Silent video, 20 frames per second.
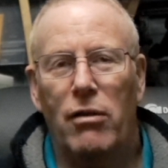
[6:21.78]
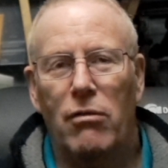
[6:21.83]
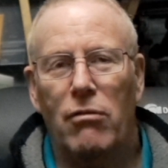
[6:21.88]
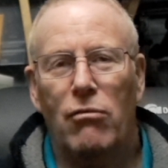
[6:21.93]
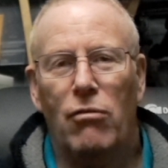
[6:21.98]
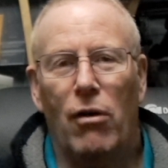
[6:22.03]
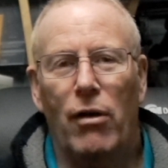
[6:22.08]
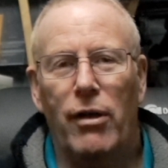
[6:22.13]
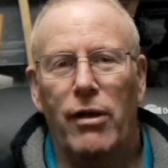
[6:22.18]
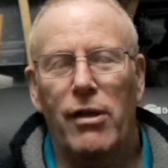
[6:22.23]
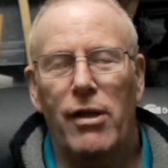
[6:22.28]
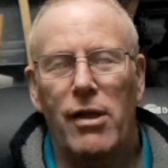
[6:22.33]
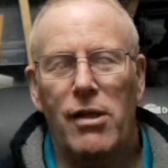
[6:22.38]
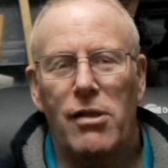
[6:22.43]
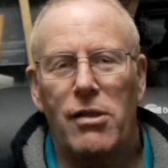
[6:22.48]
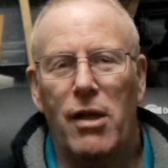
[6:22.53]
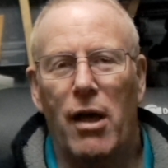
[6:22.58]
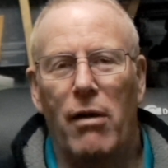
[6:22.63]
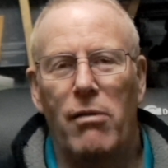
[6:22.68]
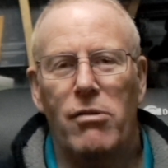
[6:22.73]
grinding these
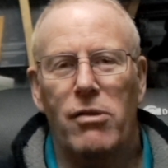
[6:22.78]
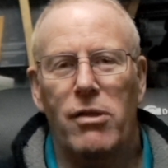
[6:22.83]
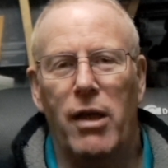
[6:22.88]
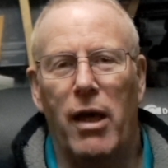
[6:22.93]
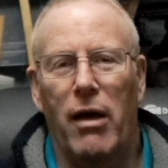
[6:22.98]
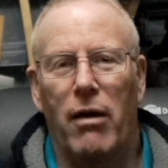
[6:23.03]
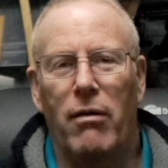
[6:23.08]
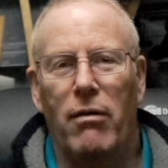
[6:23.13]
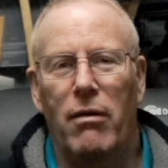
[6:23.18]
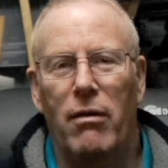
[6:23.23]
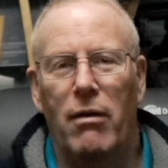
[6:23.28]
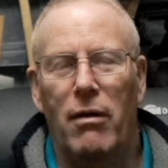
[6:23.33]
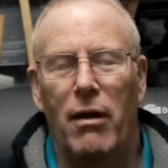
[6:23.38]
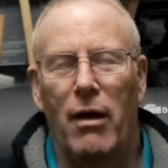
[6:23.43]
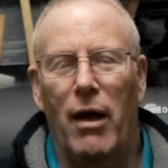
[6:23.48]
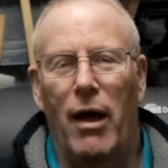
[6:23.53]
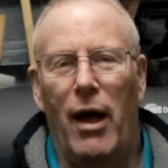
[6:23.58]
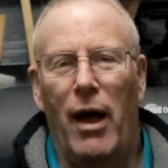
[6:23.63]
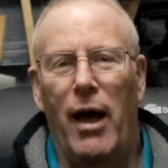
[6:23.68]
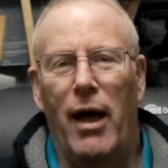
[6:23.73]
stones down,
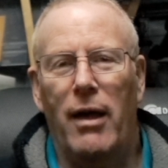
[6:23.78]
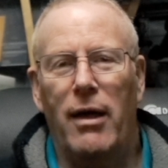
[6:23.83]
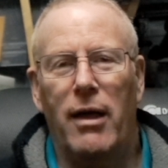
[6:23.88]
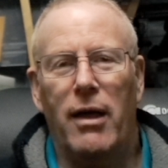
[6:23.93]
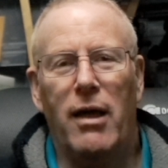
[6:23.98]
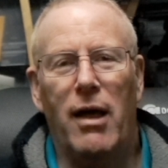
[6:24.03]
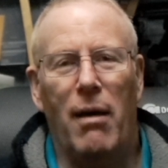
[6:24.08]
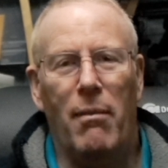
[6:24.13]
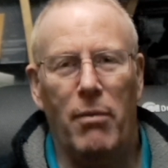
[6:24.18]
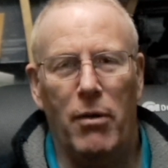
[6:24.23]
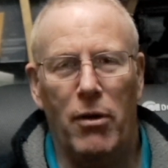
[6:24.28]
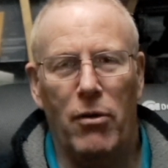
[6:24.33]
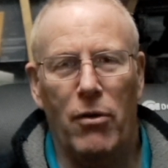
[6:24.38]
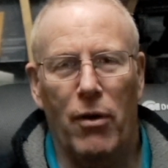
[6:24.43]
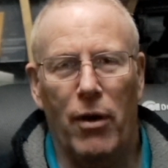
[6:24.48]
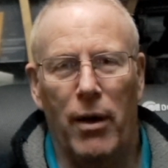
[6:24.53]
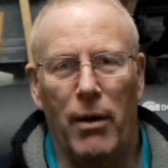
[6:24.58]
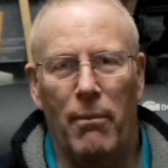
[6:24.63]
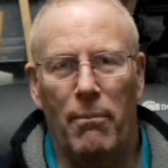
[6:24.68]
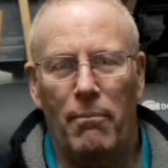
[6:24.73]
and it can be
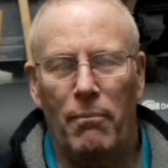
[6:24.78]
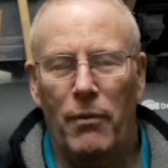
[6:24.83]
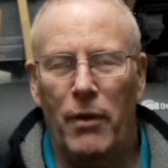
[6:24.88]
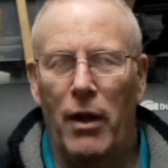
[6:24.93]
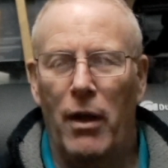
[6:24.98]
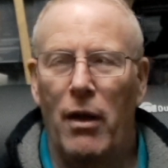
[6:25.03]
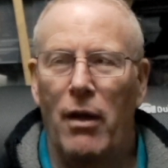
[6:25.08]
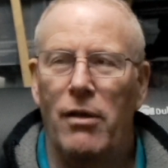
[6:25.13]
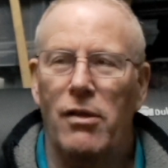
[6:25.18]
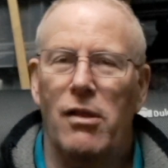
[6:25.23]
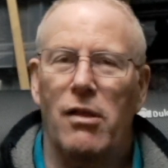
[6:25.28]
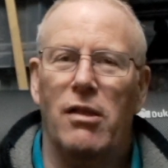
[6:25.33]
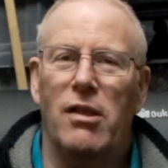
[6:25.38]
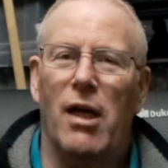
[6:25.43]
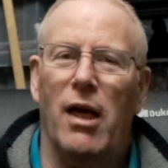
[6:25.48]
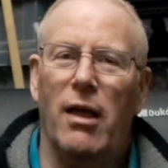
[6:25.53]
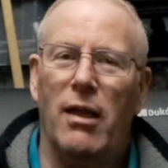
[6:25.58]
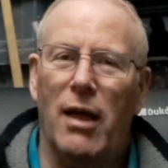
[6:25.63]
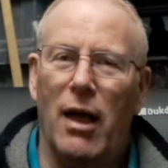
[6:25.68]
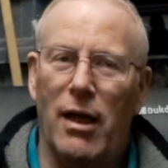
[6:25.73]
annoying. So
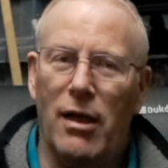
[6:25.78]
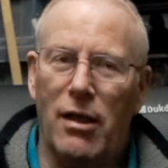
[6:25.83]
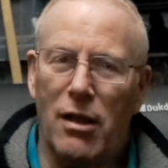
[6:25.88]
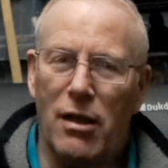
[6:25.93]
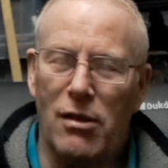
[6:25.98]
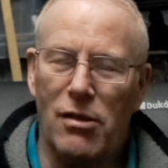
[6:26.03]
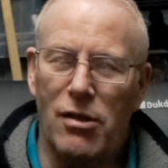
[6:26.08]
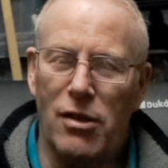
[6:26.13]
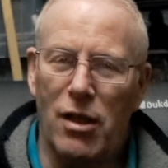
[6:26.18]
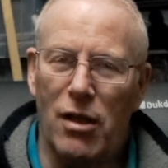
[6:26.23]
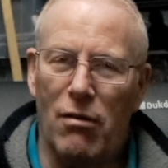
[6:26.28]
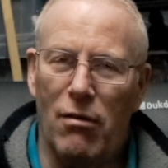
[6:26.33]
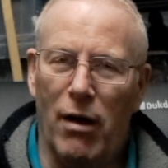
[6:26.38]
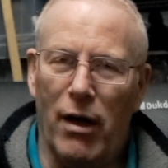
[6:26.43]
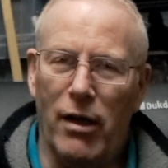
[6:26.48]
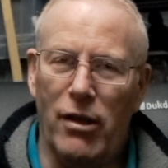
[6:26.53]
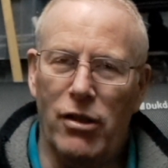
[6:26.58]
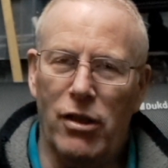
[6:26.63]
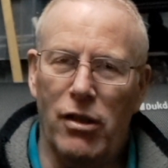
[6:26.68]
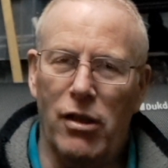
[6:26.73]
take that into
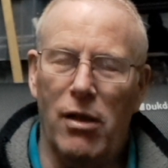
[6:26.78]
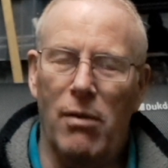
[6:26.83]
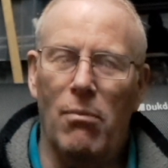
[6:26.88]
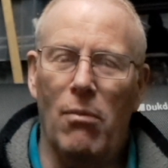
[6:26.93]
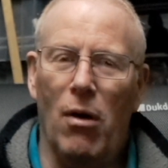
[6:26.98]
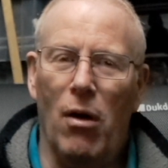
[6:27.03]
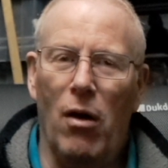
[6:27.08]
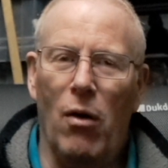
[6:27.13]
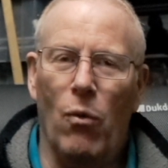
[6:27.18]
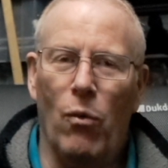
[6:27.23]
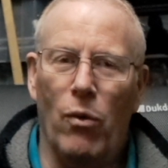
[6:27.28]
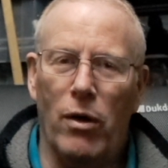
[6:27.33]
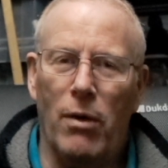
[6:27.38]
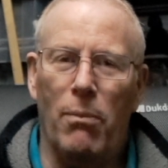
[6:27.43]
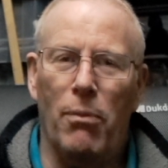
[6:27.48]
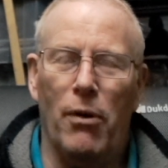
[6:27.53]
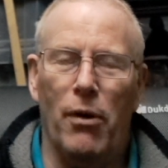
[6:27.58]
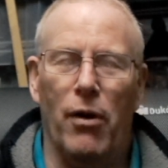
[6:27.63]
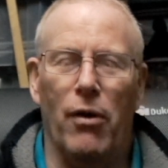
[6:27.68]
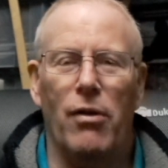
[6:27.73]
consideration. You might want to
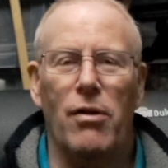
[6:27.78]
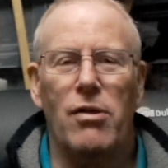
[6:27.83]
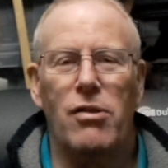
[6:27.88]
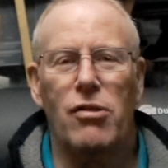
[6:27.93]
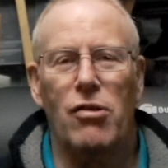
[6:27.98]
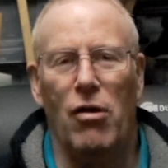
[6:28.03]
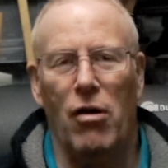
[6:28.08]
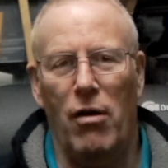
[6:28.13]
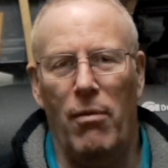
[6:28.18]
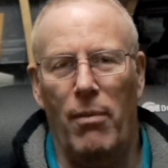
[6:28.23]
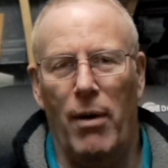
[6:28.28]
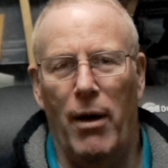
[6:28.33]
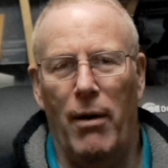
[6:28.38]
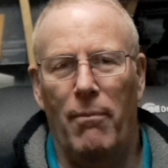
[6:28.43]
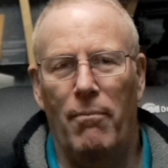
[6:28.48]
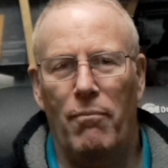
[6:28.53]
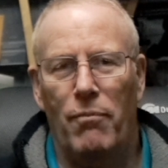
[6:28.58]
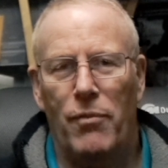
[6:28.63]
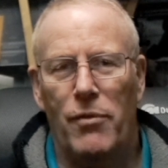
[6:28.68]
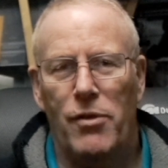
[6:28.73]
put it on a timer,
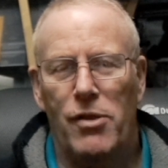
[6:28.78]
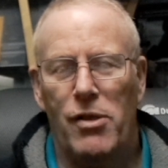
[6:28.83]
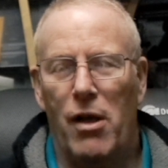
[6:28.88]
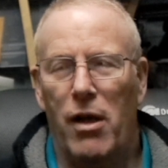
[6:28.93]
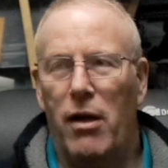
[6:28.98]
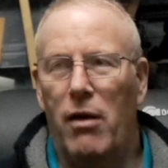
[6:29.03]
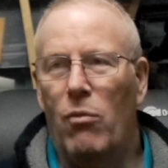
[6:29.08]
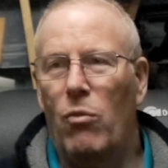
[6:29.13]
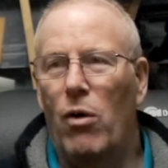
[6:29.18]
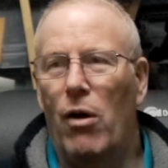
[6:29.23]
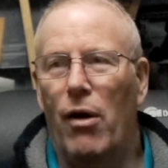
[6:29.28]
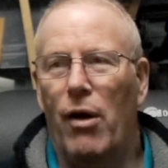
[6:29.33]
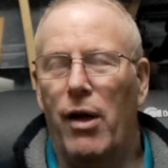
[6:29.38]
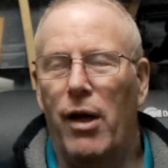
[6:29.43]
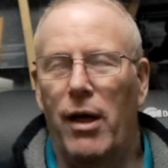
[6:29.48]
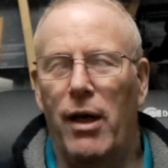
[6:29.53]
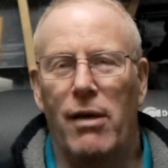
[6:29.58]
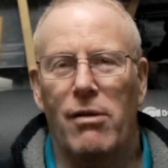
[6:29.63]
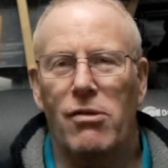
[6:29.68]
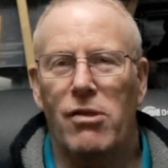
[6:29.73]
so you're
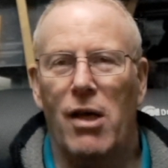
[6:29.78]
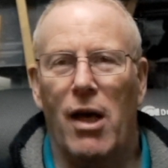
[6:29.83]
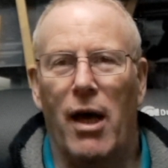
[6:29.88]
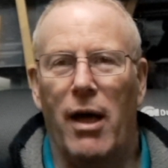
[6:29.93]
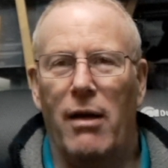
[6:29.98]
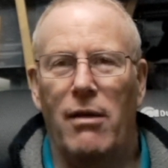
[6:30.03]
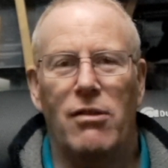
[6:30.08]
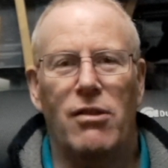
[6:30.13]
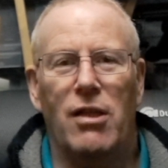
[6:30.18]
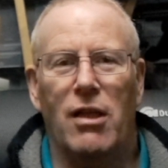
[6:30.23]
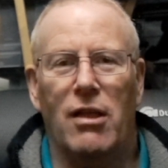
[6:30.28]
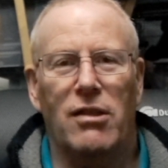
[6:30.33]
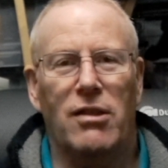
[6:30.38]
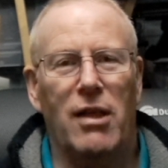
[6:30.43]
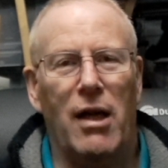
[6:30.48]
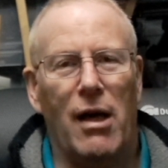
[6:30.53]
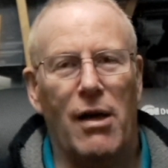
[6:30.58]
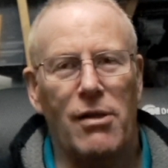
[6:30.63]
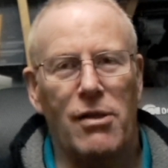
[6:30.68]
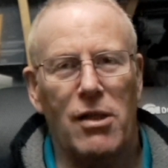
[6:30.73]
working it, say, 6
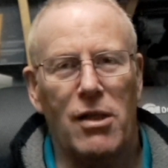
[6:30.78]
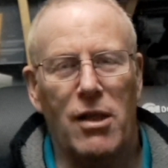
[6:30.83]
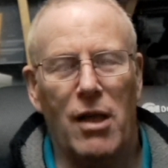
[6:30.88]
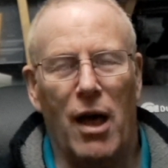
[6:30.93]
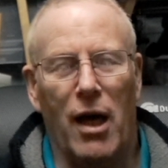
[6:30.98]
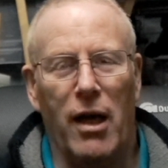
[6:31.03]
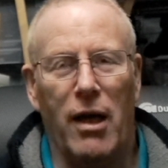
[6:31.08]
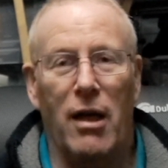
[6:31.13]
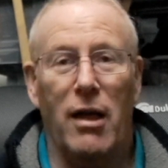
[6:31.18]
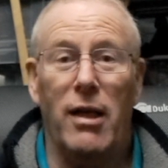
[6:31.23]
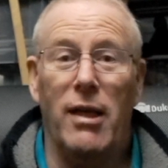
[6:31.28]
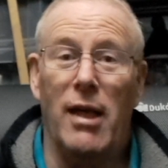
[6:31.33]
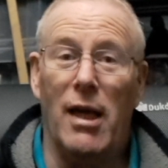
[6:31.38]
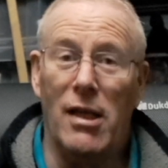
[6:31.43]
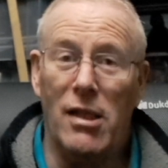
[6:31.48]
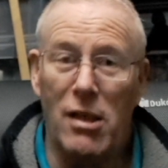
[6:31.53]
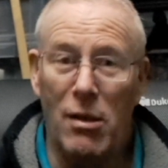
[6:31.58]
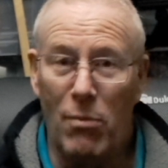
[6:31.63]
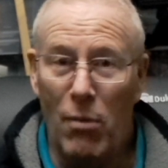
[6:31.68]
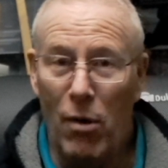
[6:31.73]
hours a day.
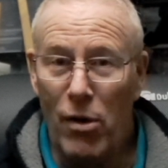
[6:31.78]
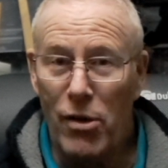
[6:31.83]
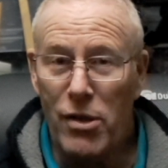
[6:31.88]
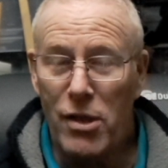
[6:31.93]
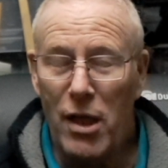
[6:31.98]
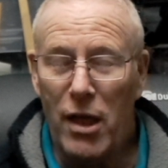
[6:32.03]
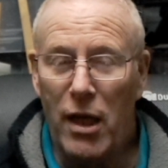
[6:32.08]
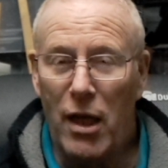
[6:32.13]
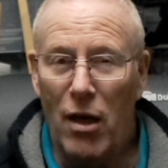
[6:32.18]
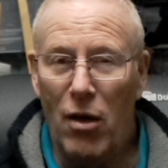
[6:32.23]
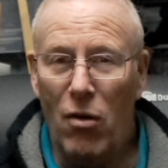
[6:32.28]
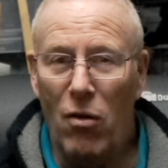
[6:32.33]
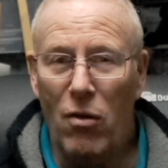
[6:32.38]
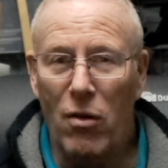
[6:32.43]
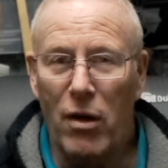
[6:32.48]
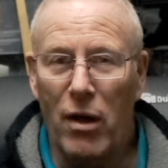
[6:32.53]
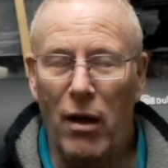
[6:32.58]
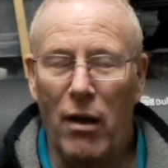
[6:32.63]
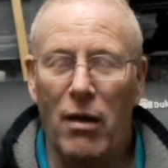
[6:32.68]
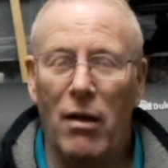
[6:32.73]
Yes, it might take you
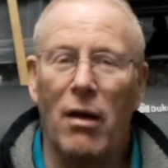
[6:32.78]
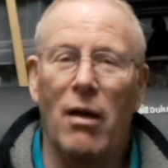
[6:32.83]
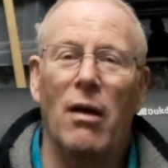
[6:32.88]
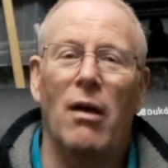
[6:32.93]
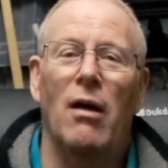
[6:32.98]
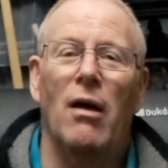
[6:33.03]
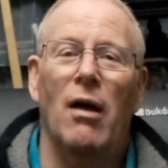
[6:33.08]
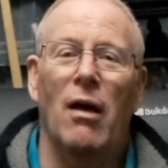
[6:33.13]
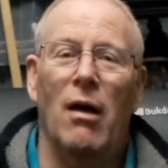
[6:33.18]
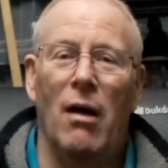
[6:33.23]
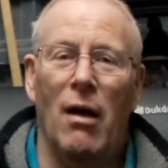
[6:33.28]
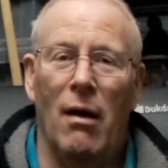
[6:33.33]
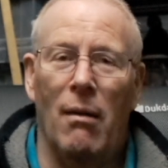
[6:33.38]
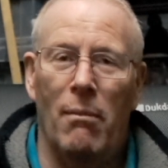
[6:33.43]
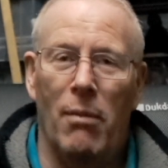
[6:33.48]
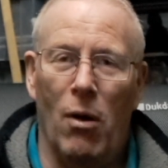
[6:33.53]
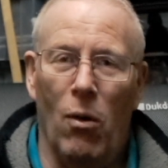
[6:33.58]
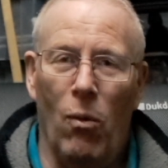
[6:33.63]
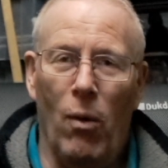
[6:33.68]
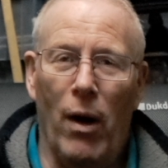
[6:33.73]
longer,
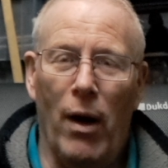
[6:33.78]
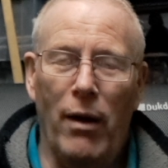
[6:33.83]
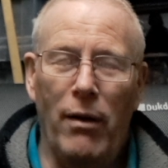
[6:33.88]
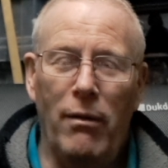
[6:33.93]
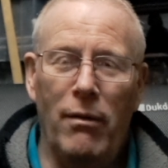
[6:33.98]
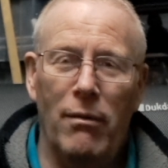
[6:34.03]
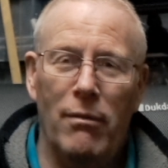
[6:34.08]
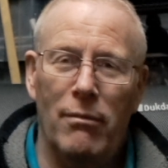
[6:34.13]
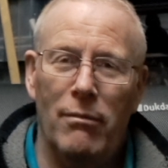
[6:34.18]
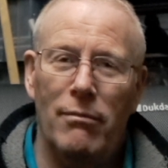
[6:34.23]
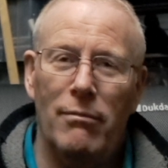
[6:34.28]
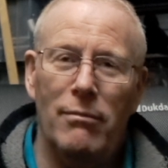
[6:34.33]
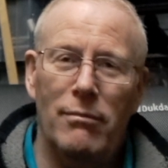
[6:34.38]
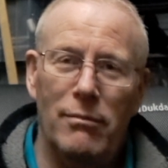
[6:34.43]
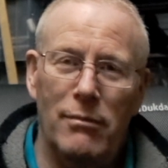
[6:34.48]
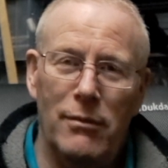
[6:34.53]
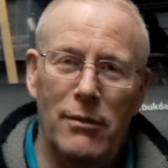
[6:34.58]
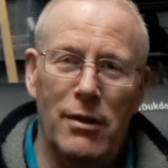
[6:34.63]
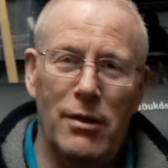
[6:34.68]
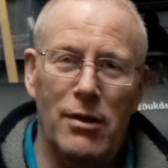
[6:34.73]
but one,
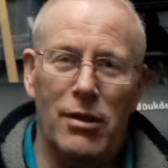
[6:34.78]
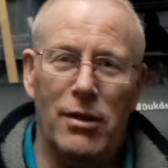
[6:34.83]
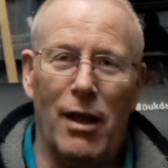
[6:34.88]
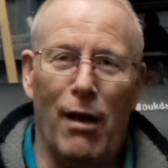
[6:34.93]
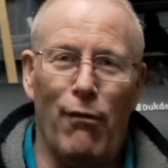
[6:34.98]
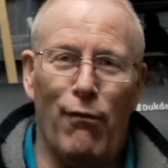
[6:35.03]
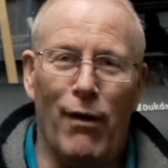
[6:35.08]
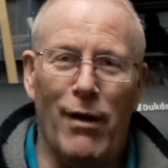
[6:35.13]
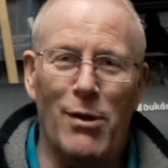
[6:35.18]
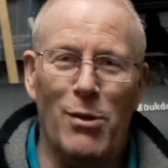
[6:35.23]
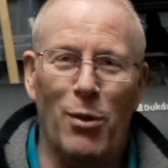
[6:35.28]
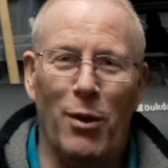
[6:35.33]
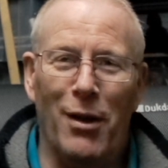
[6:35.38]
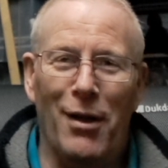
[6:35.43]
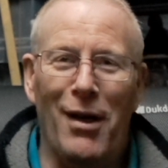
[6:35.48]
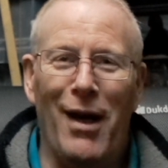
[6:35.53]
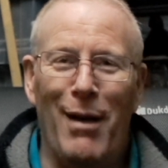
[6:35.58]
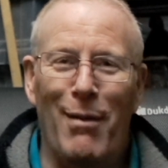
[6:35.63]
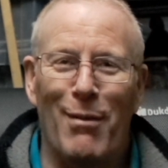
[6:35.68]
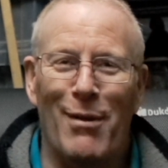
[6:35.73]
you stay friends with your
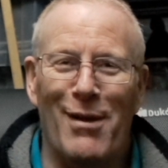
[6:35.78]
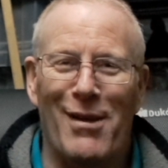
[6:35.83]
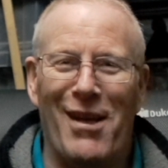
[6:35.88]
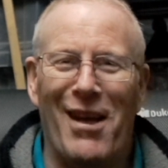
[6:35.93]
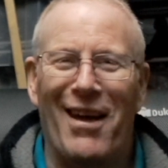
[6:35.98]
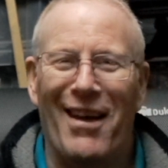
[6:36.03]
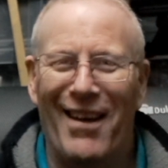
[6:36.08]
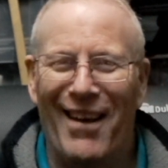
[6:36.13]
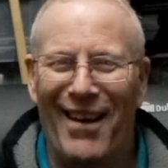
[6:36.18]
neighbours,